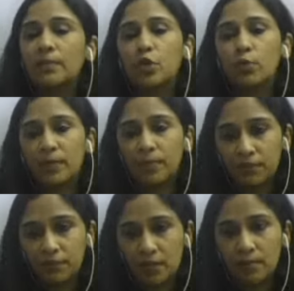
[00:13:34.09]
in
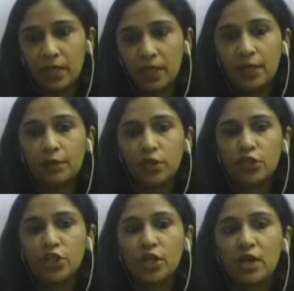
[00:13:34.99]
BOPP film in
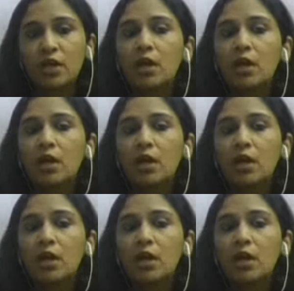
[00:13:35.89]
Indonesia.